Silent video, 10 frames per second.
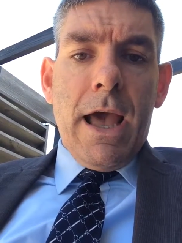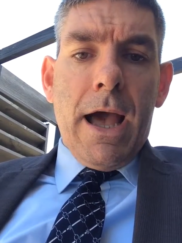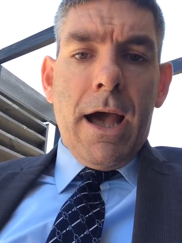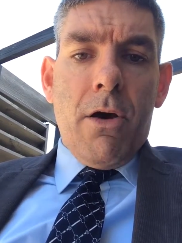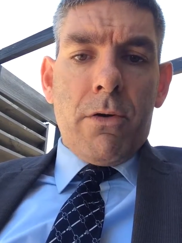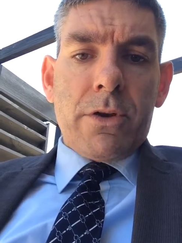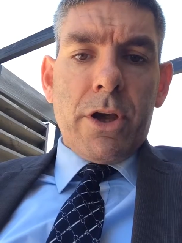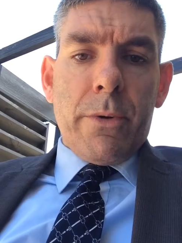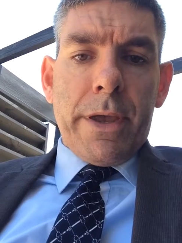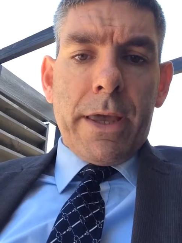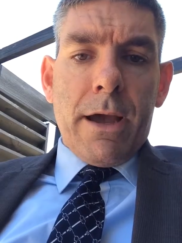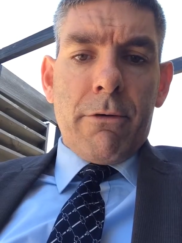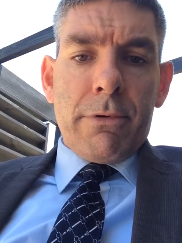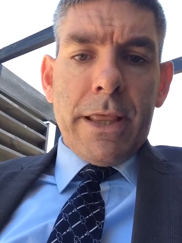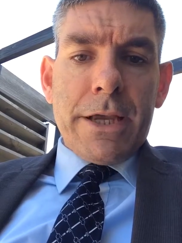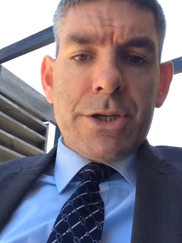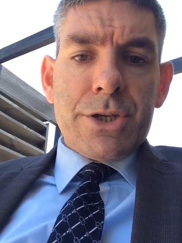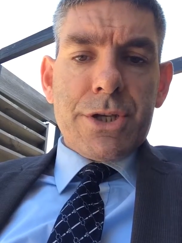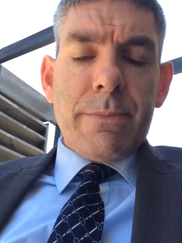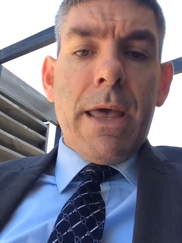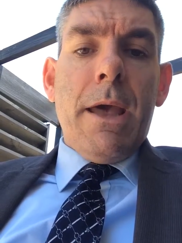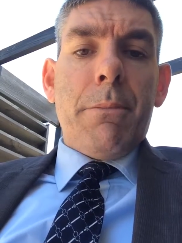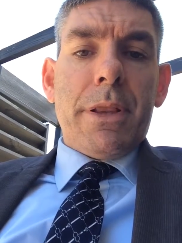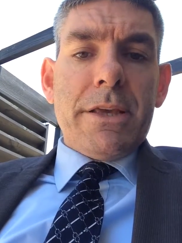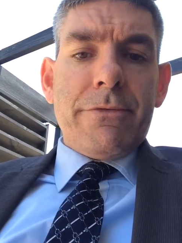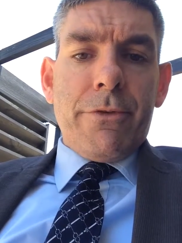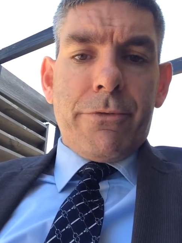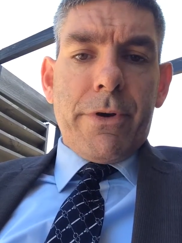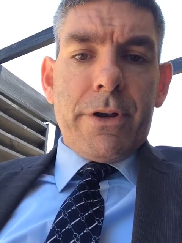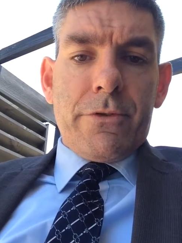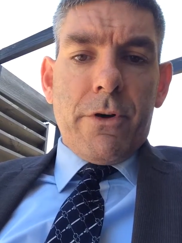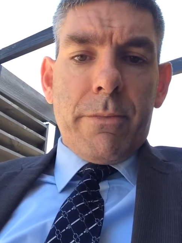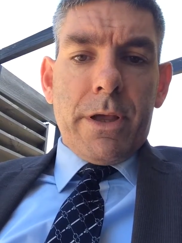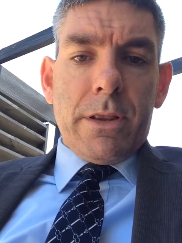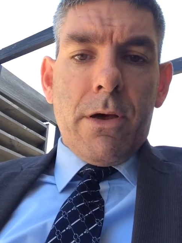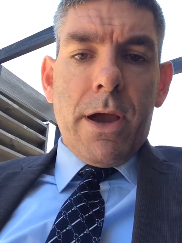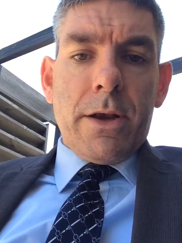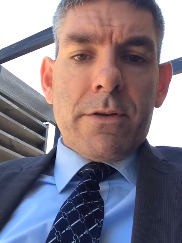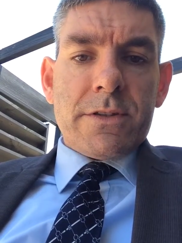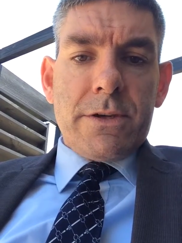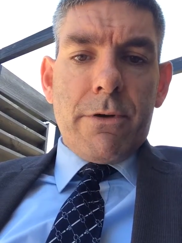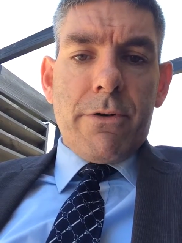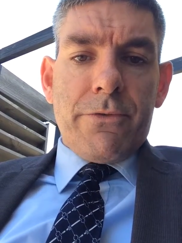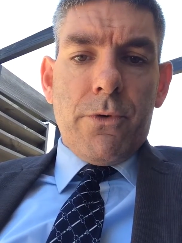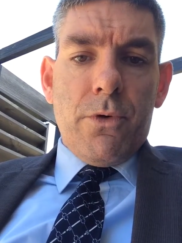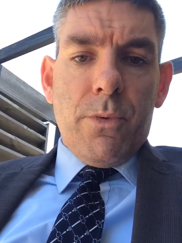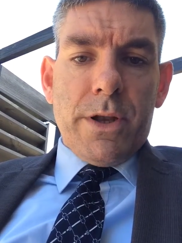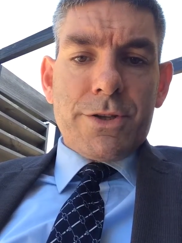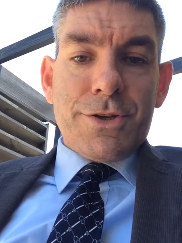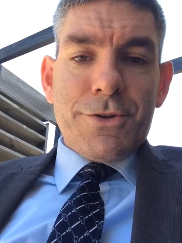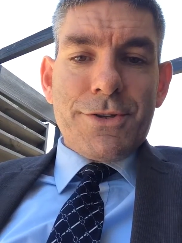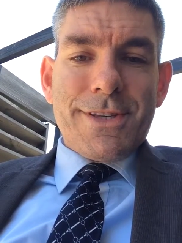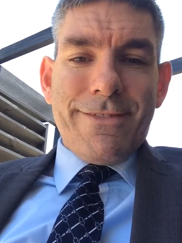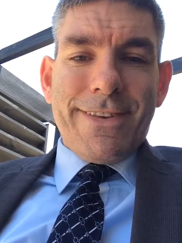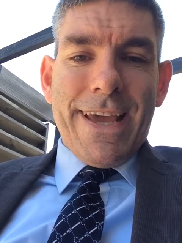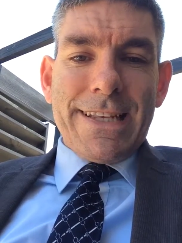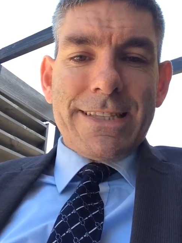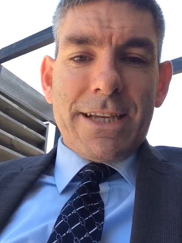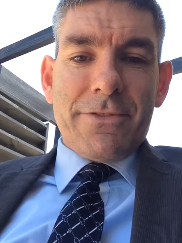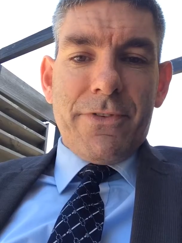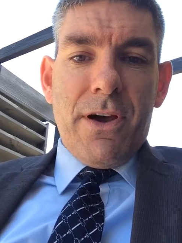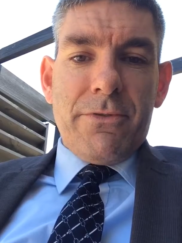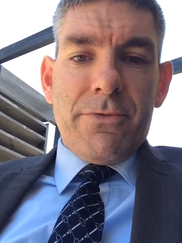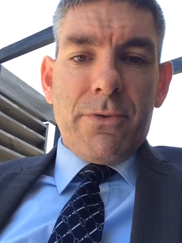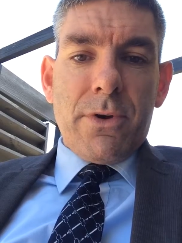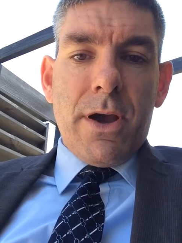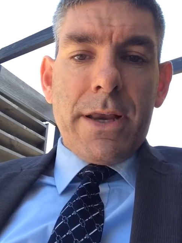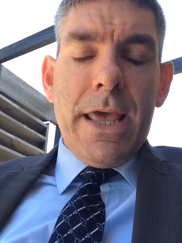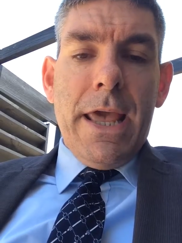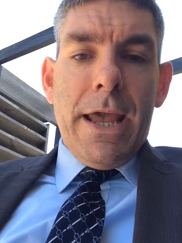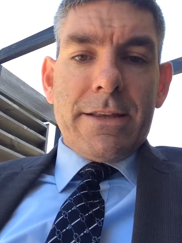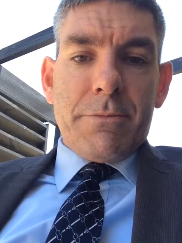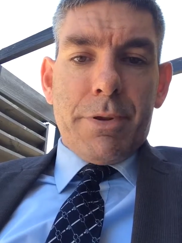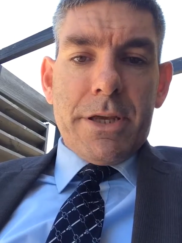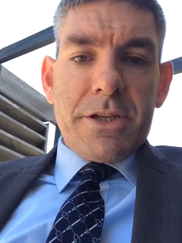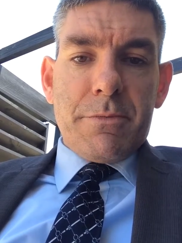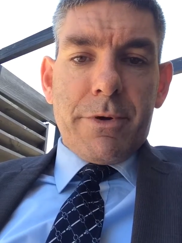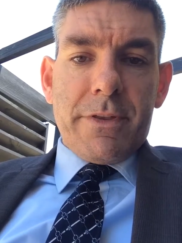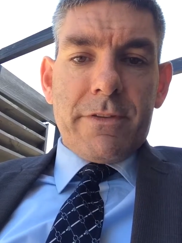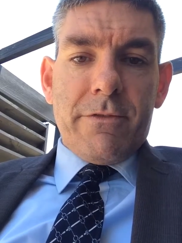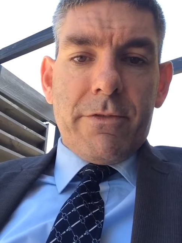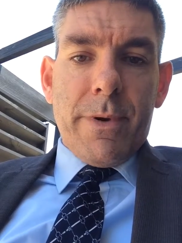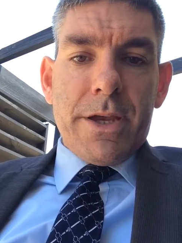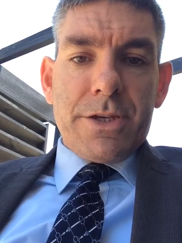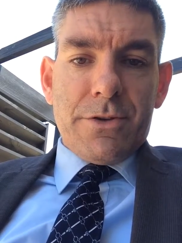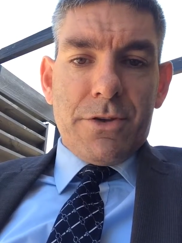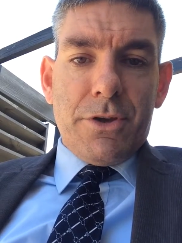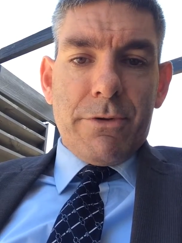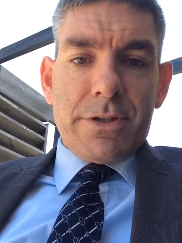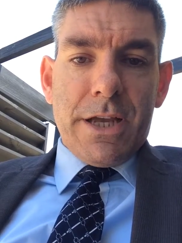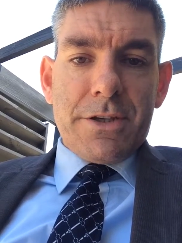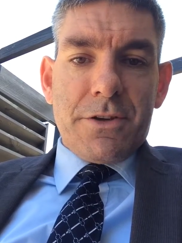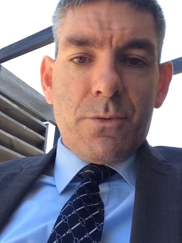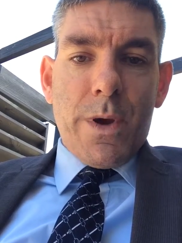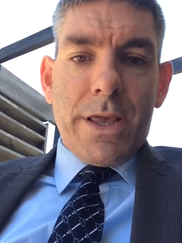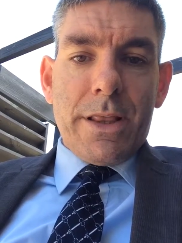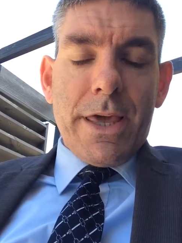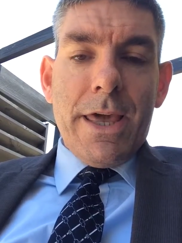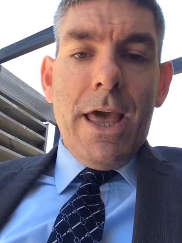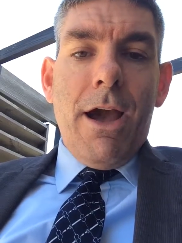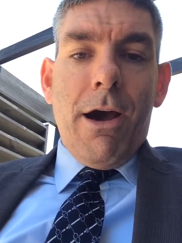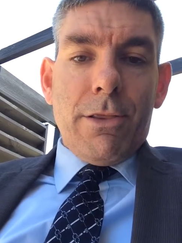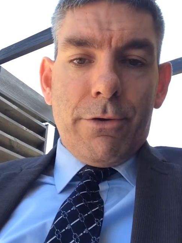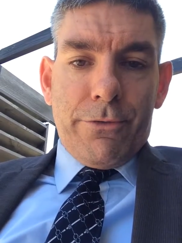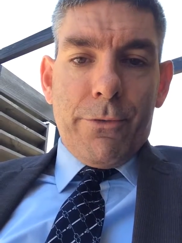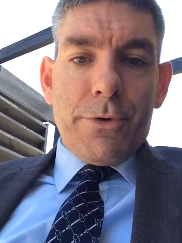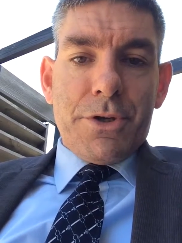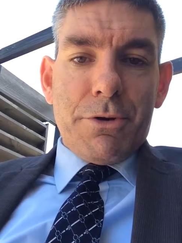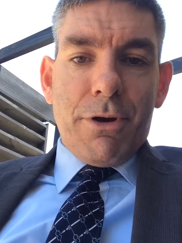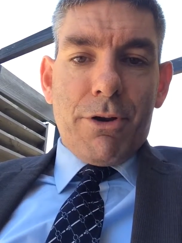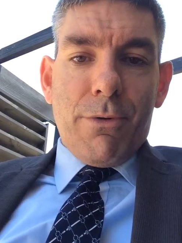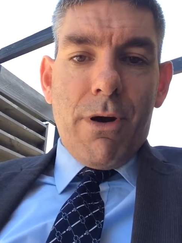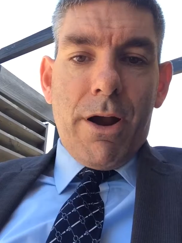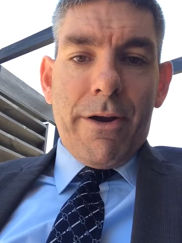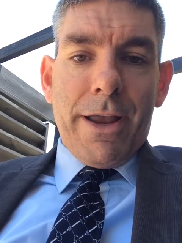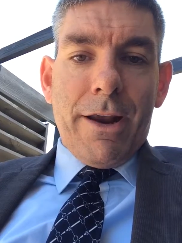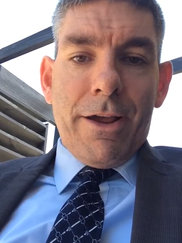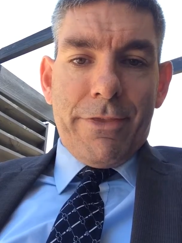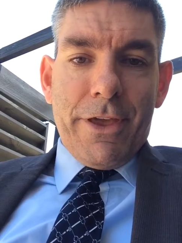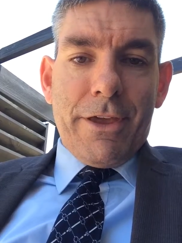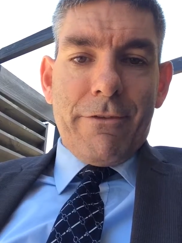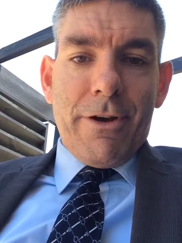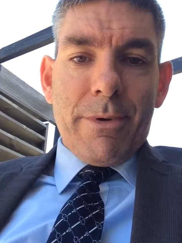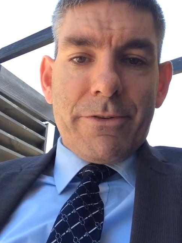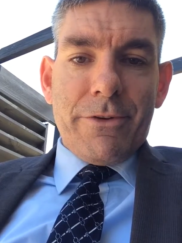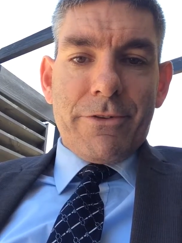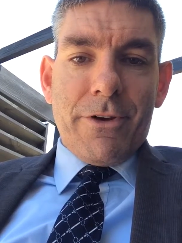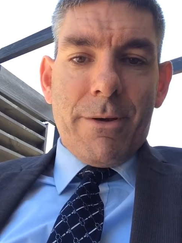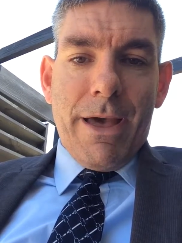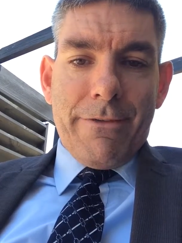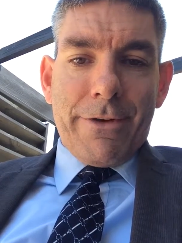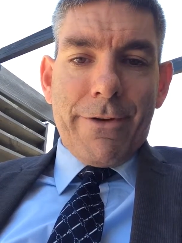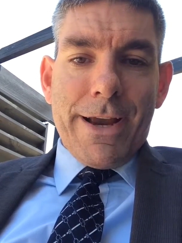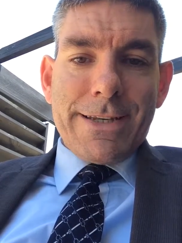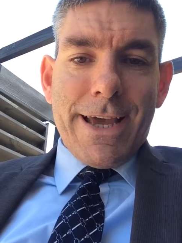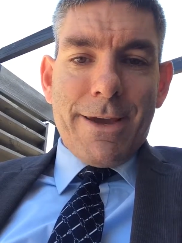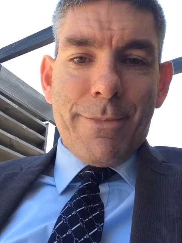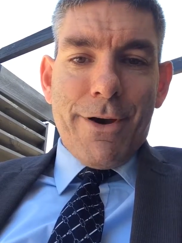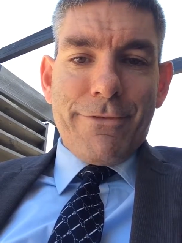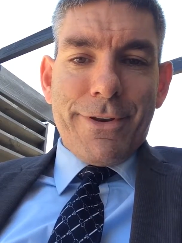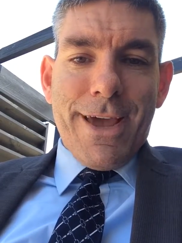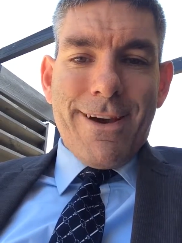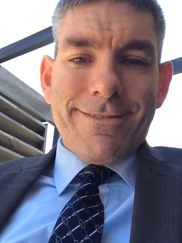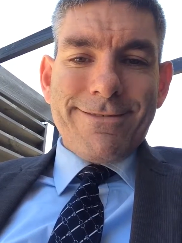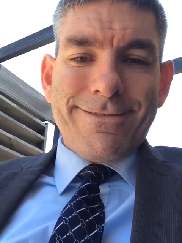ongoing relationship, please feel free to drop me a line on 0412 786 549. It's a pleasure to bring this information to your attention weekly. I look forward to your inquiry. Thank you very much for your time. Have a great day. Bye for now.